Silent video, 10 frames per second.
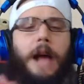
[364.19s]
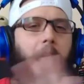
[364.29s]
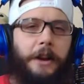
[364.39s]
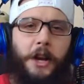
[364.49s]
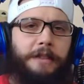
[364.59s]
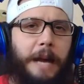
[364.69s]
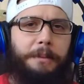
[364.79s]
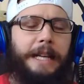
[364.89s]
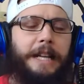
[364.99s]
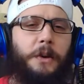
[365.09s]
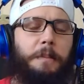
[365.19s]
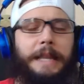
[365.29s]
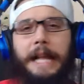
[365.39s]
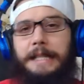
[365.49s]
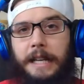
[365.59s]
So I don't know if that played into it, but
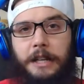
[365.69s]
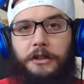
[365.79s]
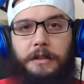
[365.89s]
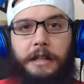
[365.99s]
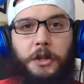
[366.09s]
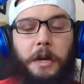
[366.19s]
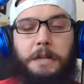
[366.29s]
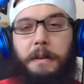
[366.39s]
that's an interesting choice.